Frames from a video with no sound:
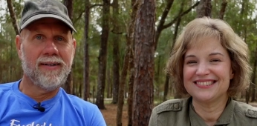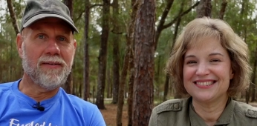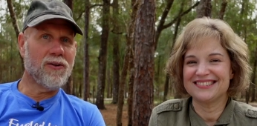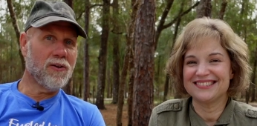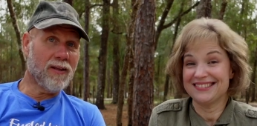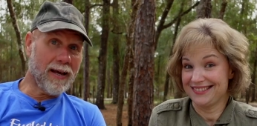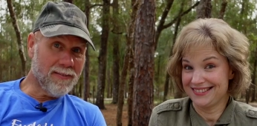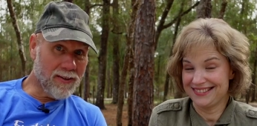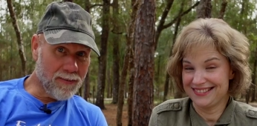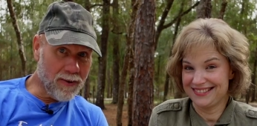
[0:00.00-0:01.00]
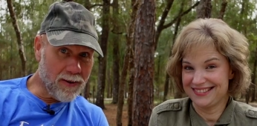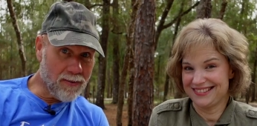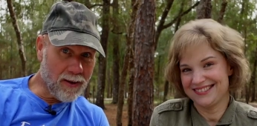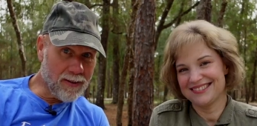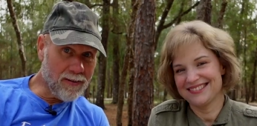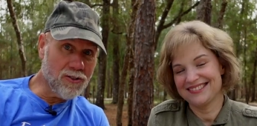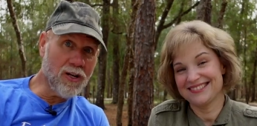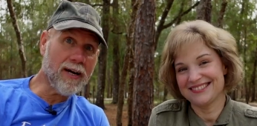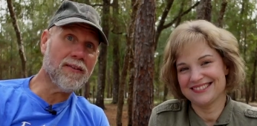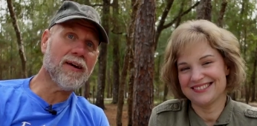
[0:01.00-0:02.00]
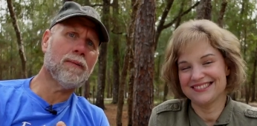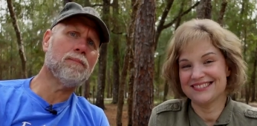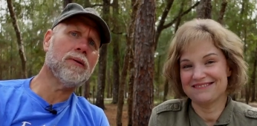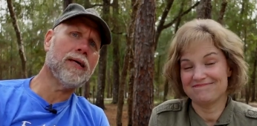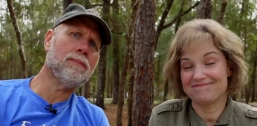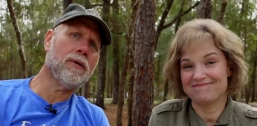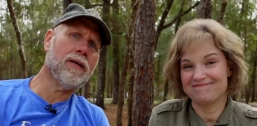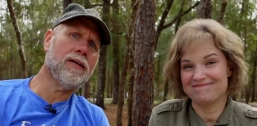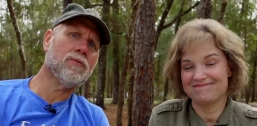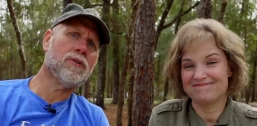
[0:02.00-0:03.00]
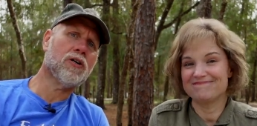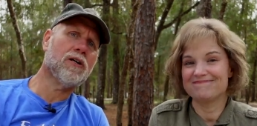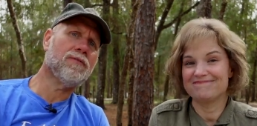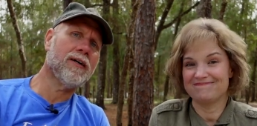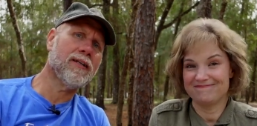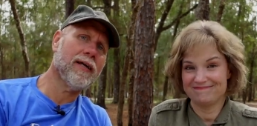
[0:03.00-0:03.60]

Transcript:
Speaker 1: Now, if you like seeing videos like this, check out the complete playlist, which you're going to find